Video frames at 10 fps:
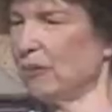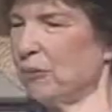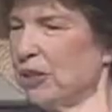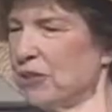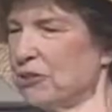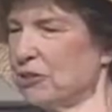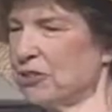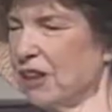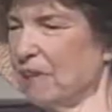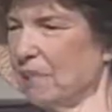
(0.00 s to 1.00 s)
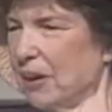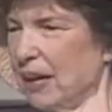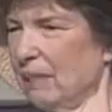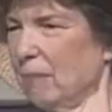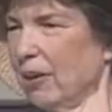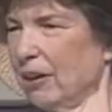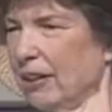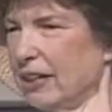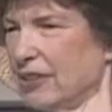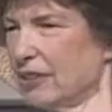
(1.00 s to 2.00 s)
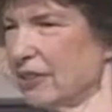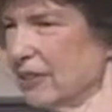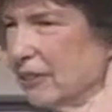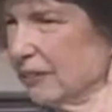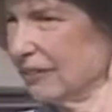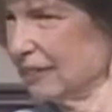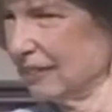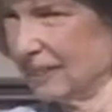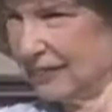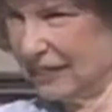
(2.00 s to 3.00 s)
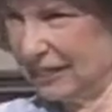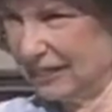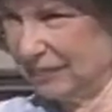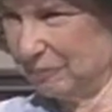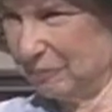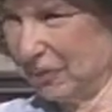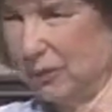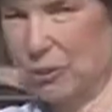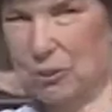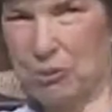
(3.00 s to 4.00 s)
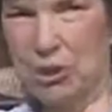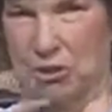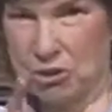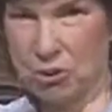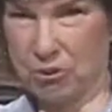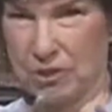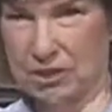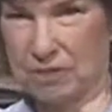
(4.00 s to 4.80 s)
when you stop by Barney's, you wouldn't know it's a